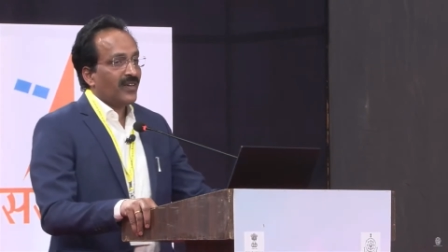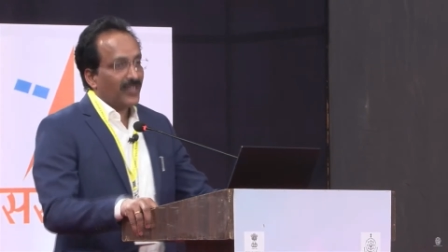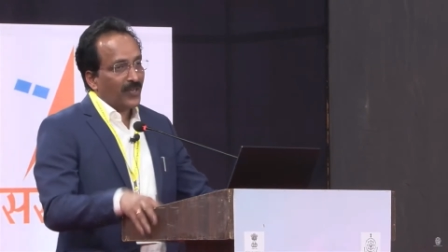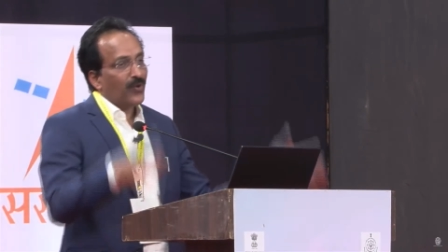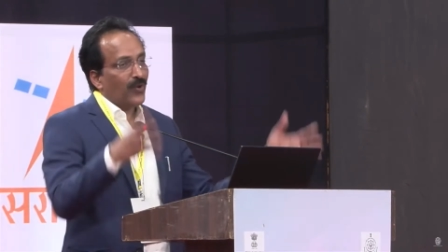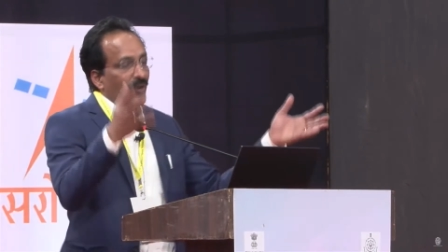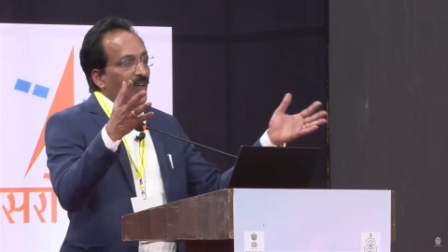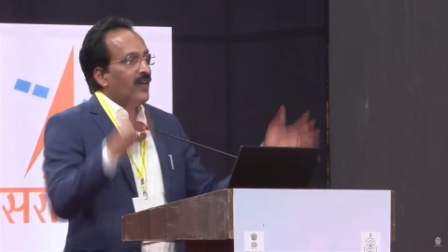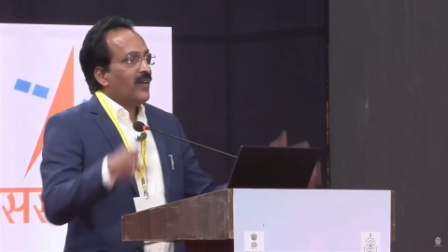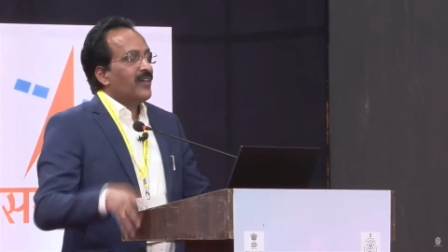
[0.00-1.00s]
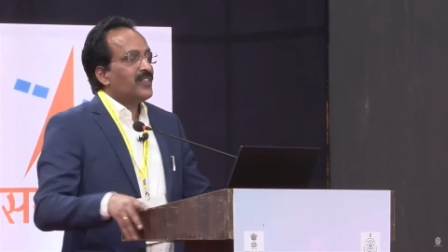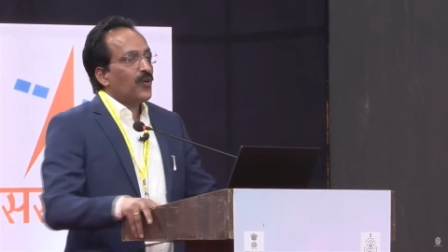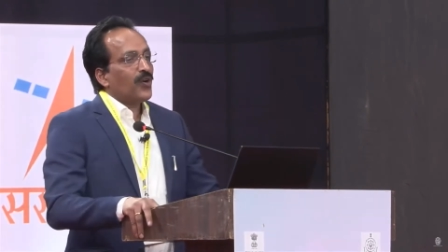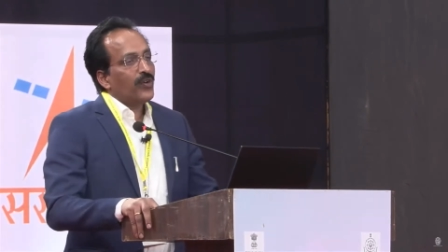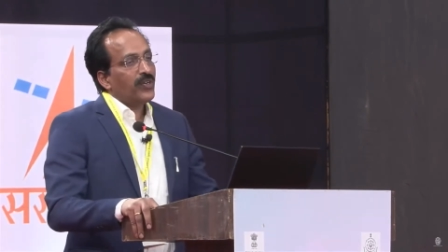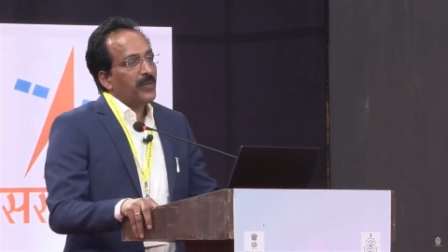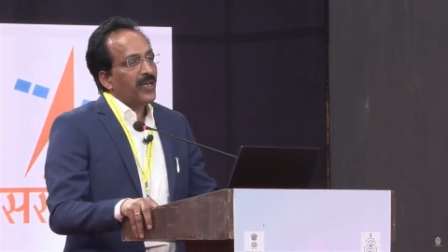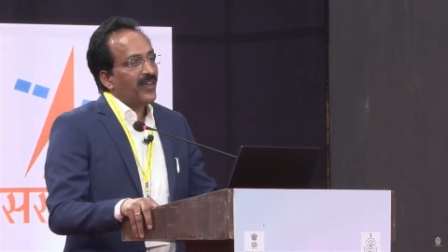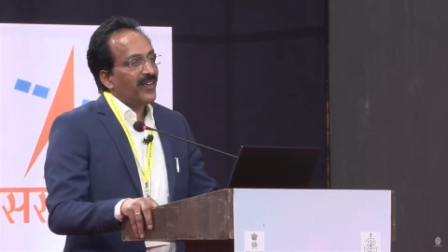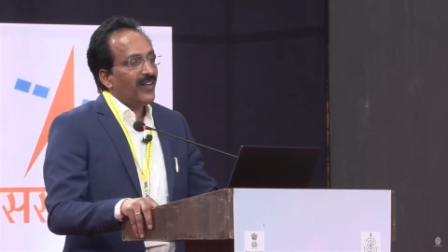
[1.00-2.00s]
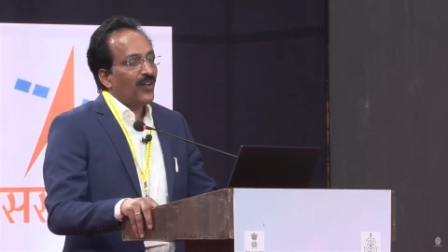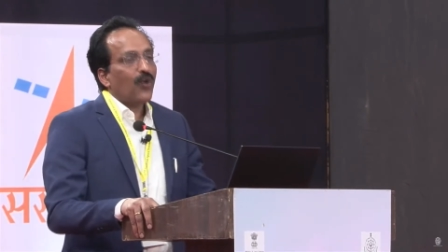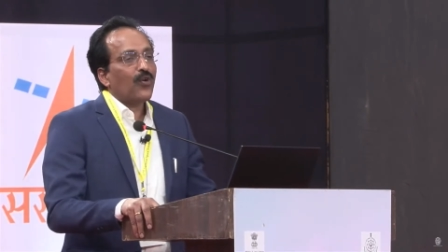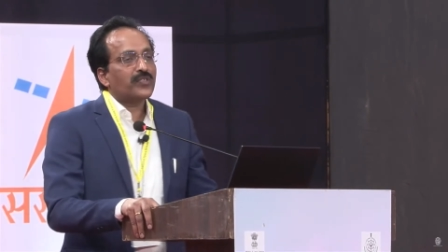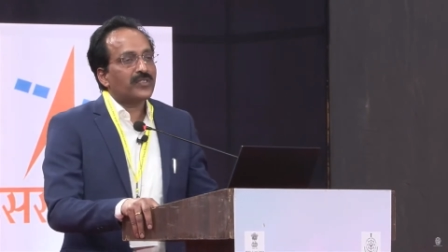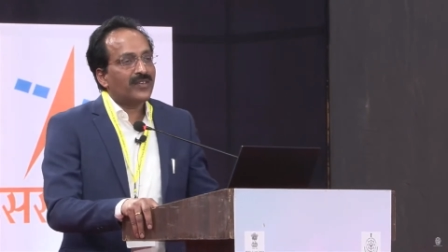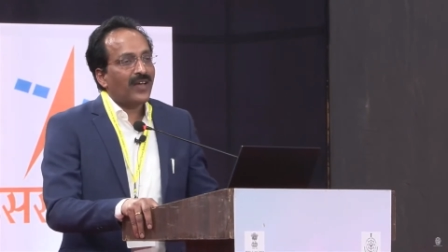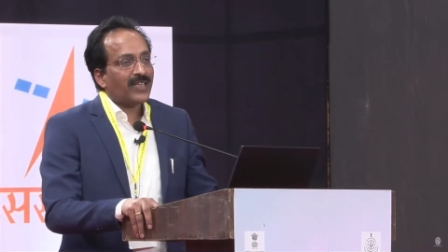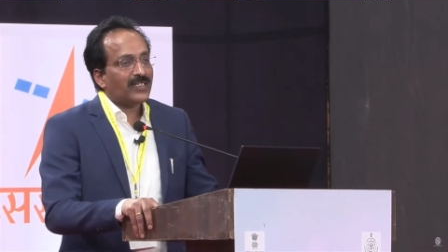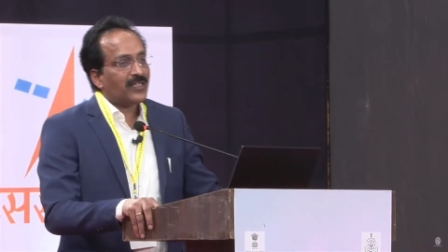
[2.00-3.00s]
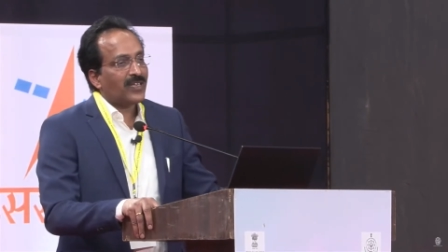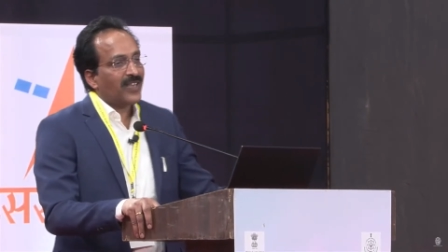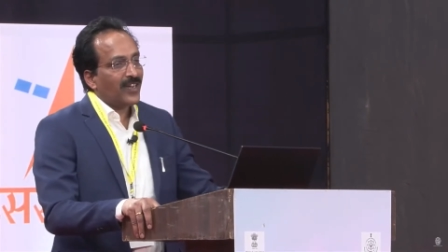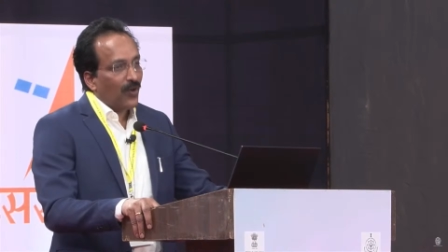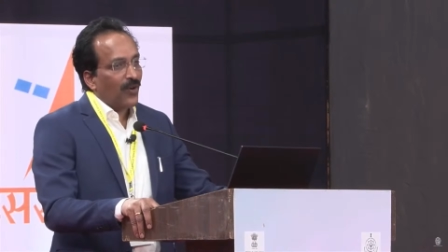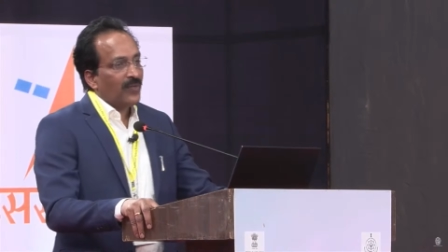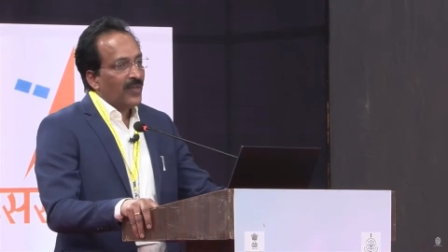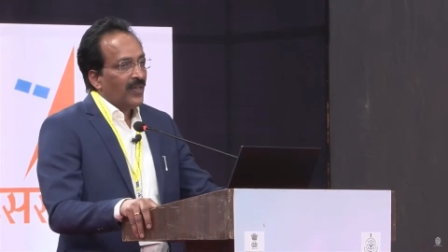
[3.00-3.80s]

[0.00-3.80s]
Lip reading: I think it's not going to be a low-cost exercise at all.